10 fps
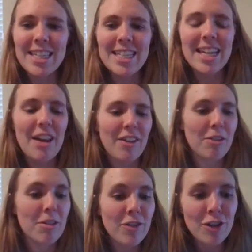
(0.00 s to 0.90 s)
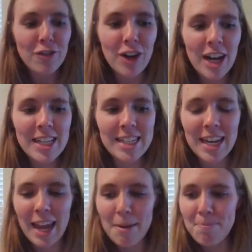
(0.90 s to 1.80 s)
that's kind of like a review for us and a
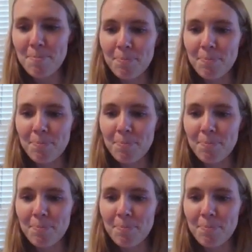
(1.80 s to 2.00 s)
game.